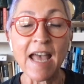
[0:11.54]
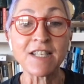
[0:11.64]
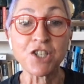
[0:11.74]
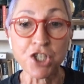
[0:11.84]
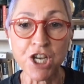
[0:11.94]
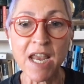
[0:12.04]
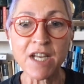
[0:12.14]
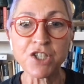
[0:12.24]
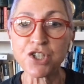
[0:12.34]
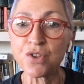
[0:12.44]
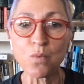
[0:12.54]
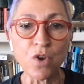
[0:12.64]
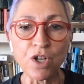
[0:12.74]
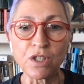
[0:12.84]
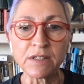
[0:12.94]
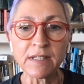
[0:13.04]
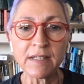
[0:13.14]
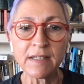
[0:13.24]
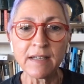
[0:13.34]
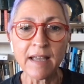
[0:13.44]
has changed the world,
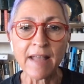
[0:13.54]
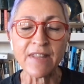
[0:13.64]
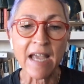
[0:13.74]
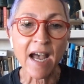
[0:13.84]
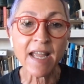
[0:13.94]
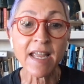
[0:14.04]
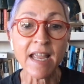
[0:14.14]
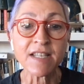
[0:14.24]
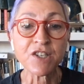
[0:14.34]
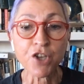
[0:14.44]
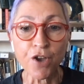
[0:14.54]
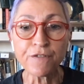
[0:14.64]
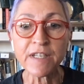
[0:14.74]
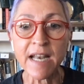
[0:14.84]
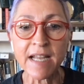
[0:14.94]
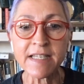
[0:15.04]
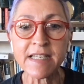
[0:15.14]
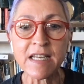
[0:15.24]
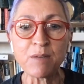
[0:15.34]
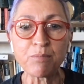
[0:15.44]
and the IAS COVID
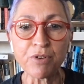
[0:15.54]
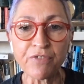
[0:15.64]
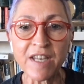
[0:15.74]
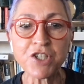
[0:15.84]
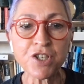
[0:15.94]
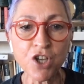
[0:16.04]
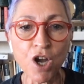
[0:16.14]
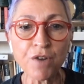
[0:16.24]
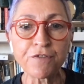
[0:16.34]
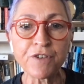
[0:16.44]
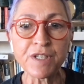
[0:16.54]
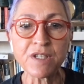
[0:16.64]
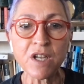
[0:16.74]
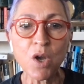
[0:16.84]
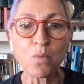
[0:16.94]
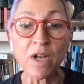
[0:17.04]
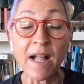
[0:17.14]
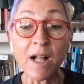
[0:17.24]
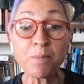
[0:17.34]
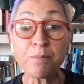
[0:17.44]
19 Prevention Conference will
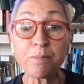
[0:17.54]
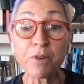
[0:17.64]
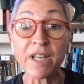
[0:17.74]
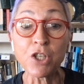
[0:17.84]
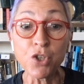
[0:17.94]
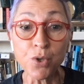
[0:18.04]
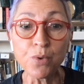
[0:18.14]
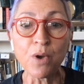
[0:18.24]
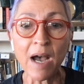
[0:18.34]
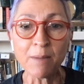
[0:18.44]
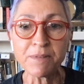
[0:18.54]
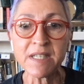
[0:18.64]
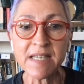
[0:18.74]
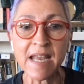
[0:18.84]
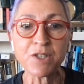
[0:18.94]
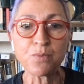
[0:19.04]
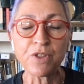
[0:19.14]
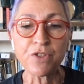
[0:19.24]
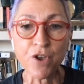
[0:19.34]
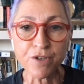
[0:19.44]
help bring you up to date
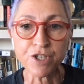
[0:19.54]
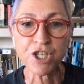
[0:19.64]
with those